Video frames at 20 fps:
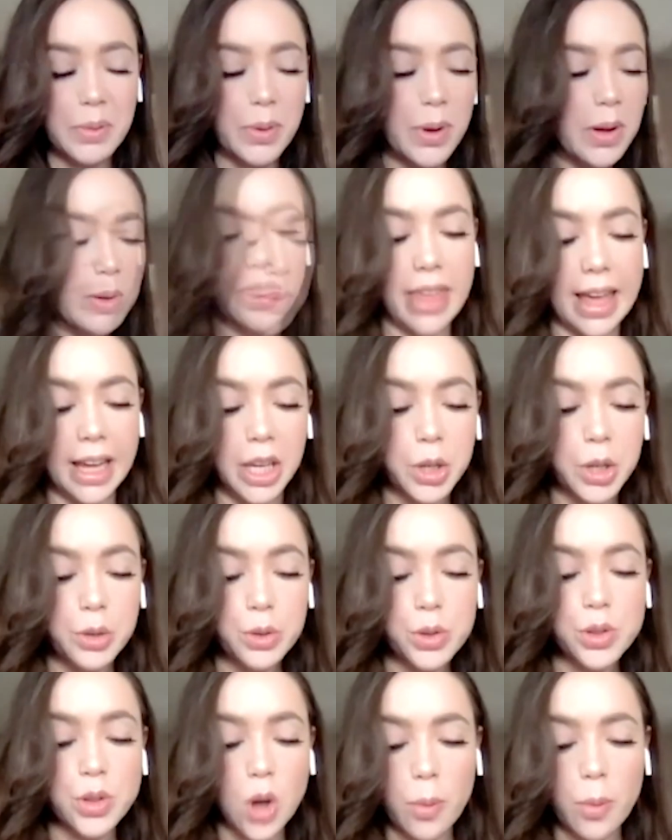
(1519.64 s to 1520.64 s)
Well, thank you
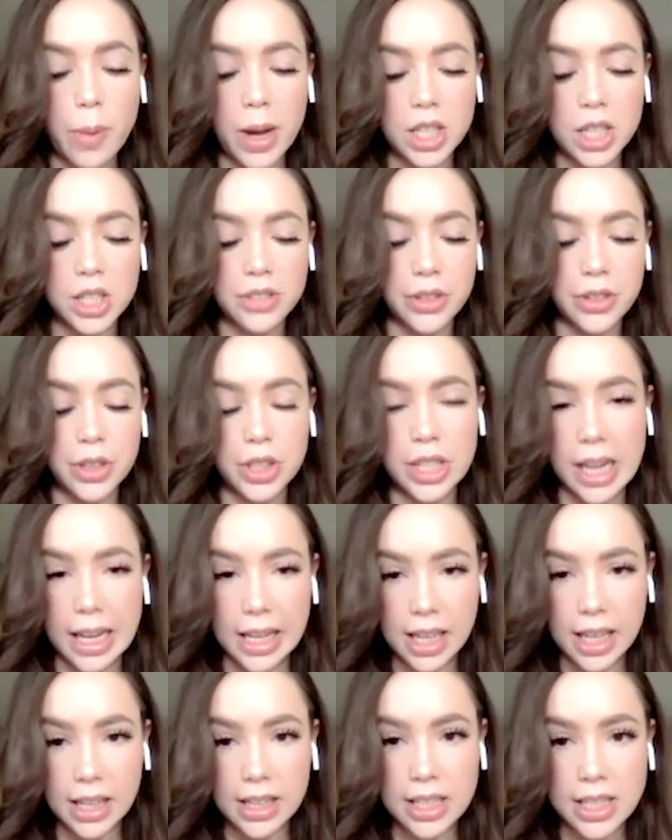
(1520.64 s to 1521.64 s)
so much for
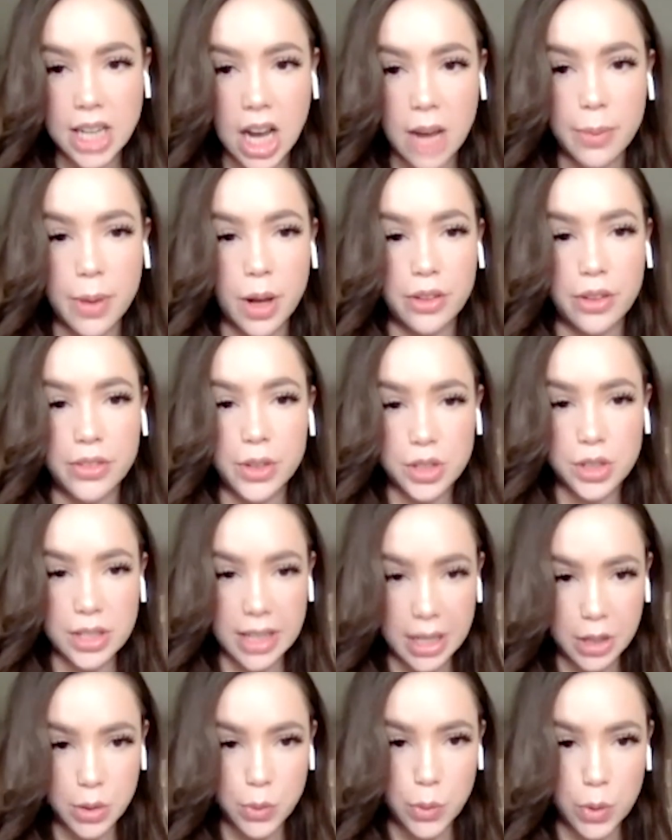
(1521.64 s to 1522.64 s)
taking the time out of your
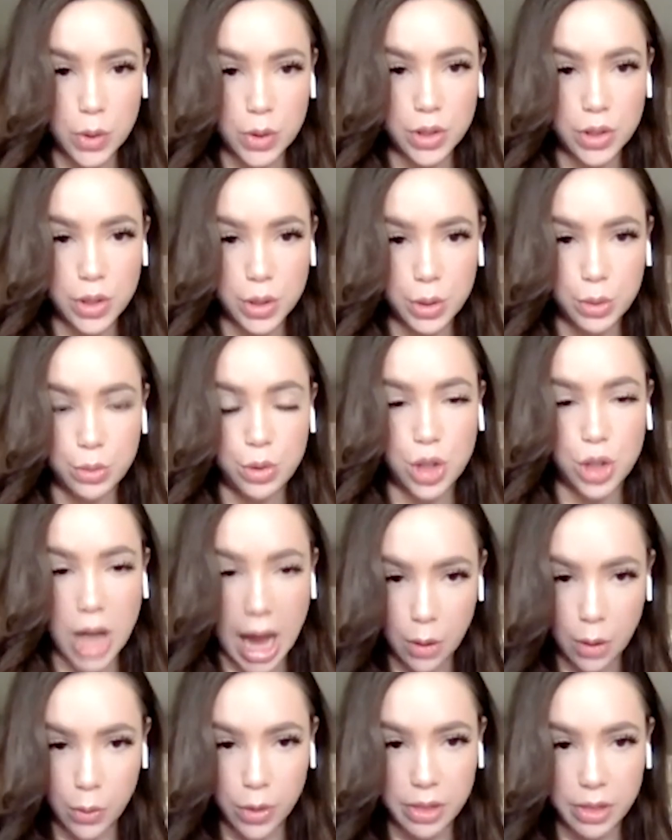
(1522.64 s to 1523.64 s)
schedule to
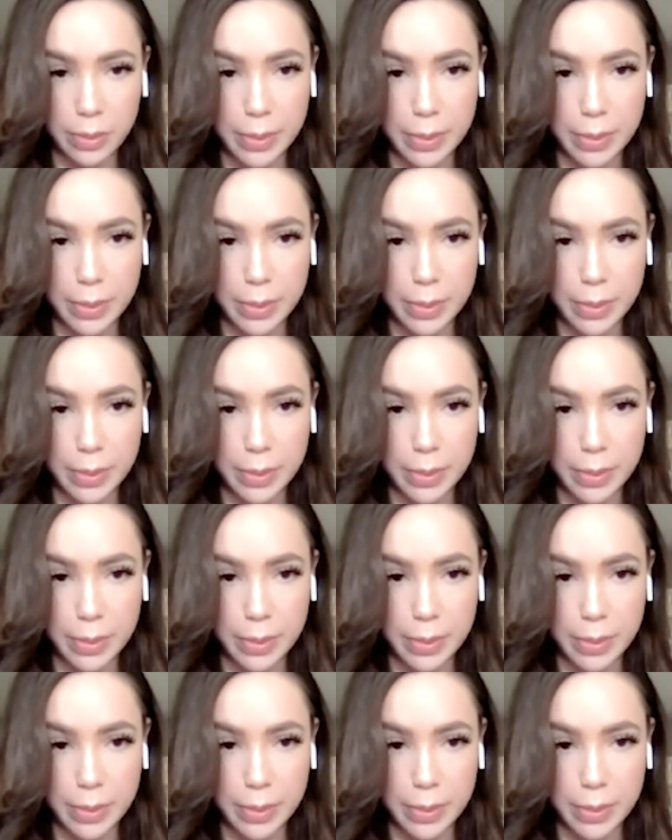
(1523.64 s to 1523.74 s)
chat with